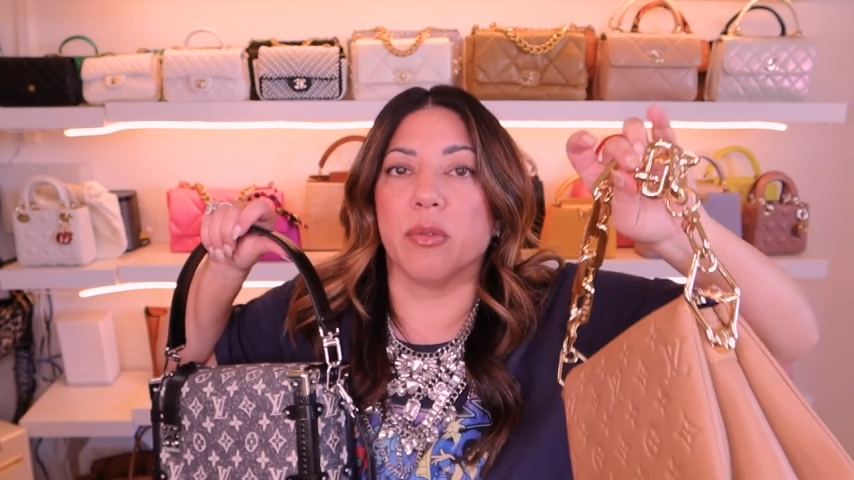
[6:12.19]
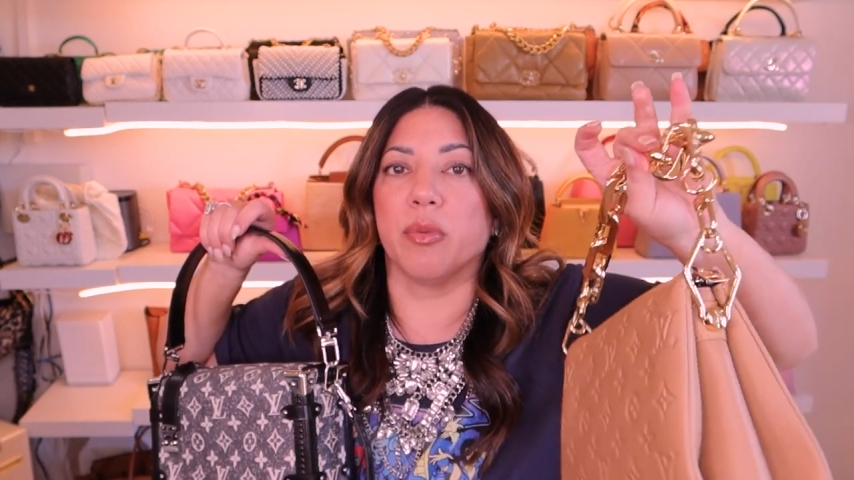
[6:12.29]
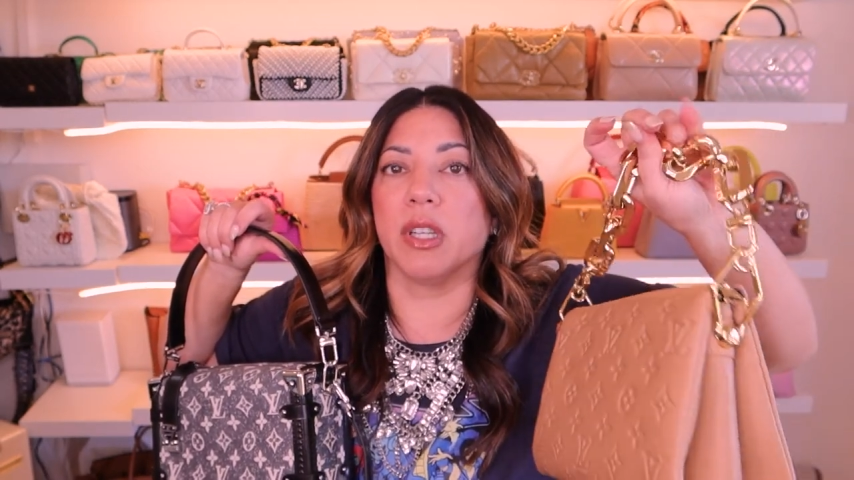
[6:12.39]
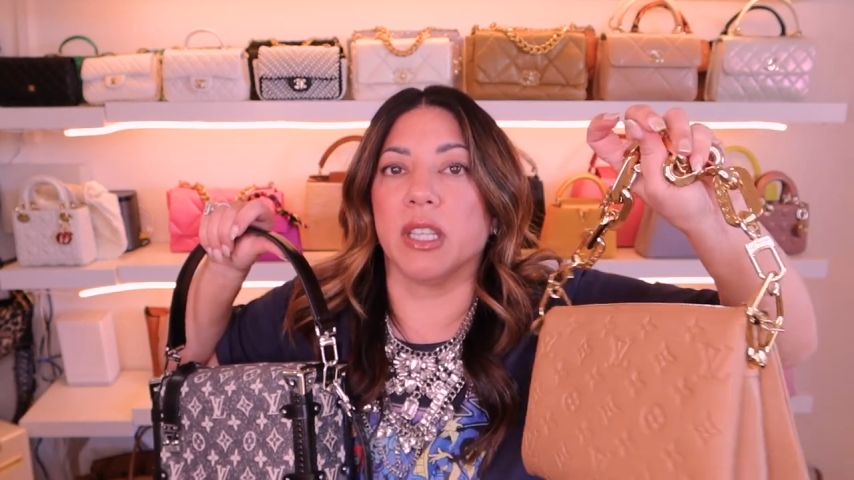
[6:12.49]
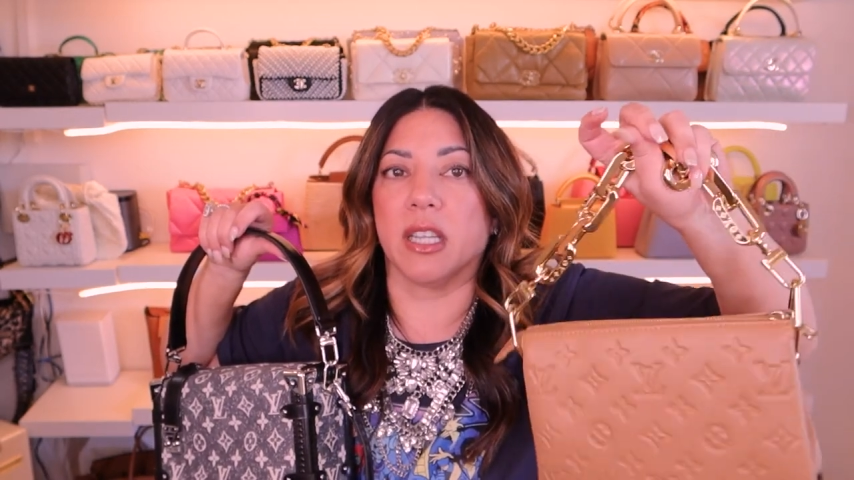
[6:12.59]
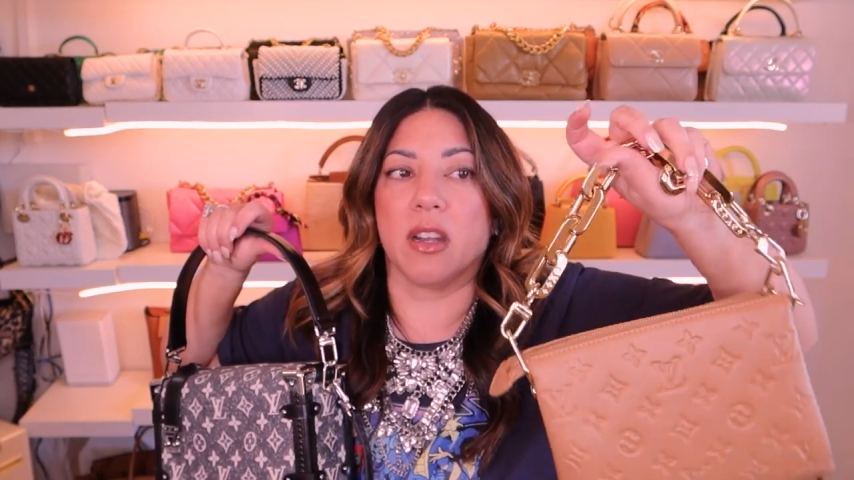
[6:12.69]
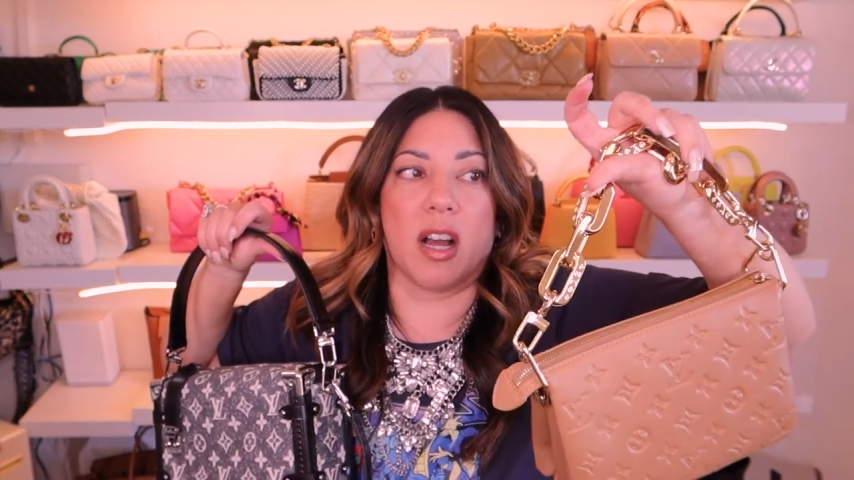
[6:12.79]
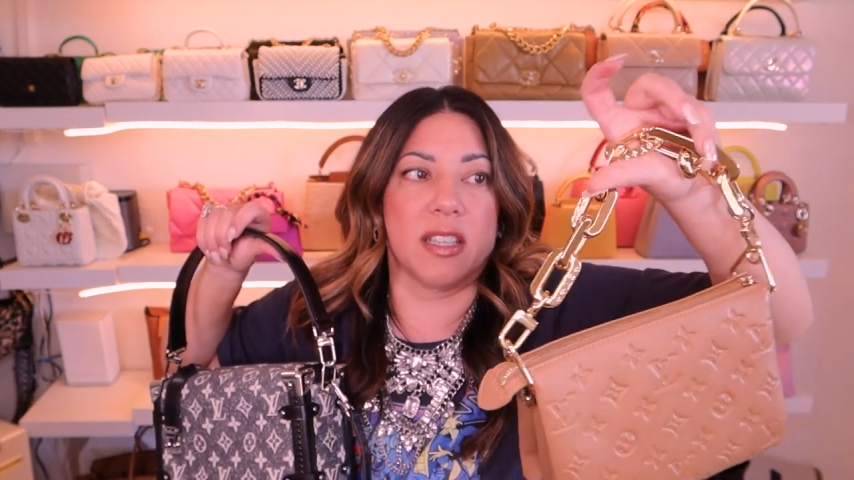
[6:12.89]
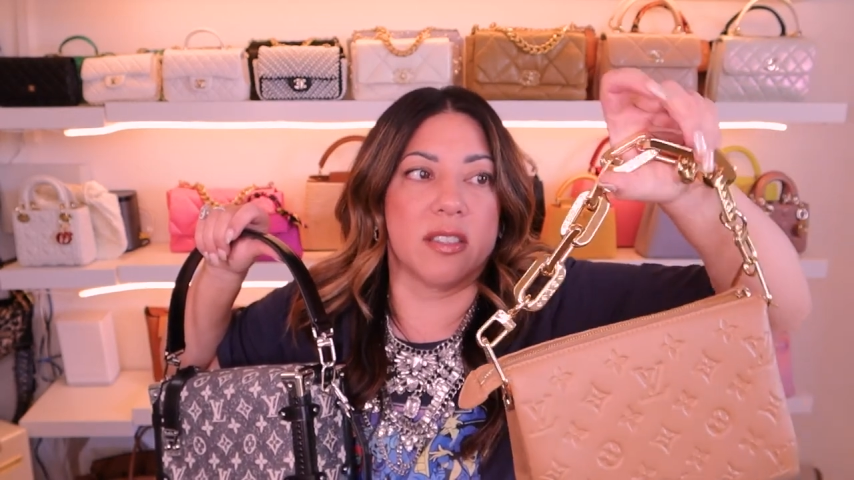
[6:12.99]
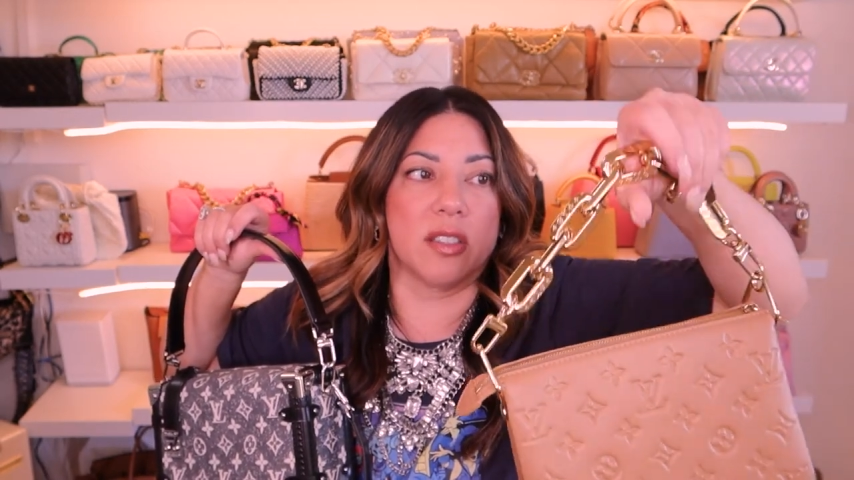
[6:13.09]
really
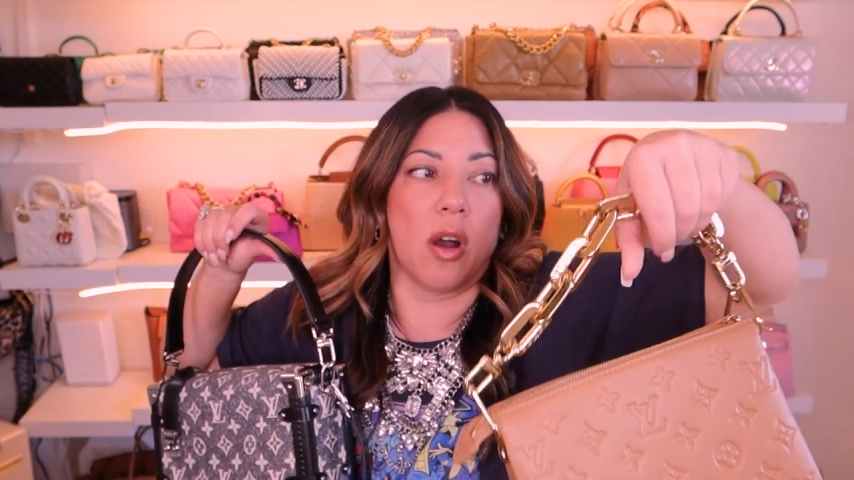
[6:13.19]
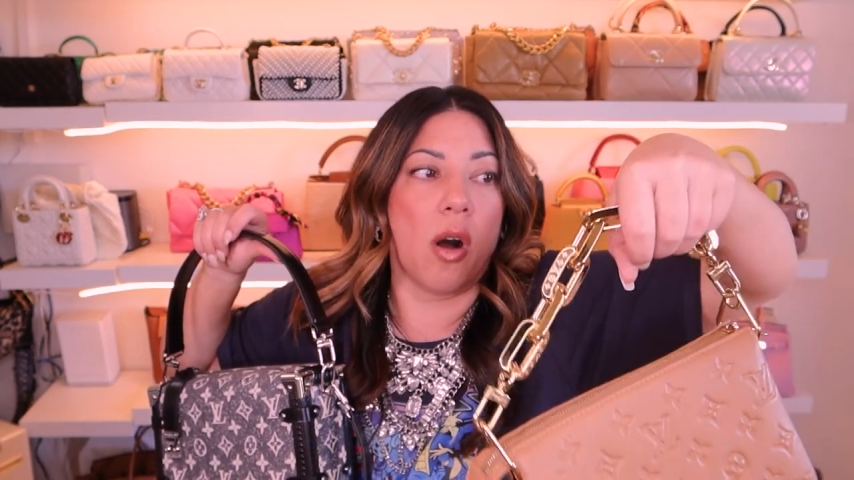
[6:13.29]
nice to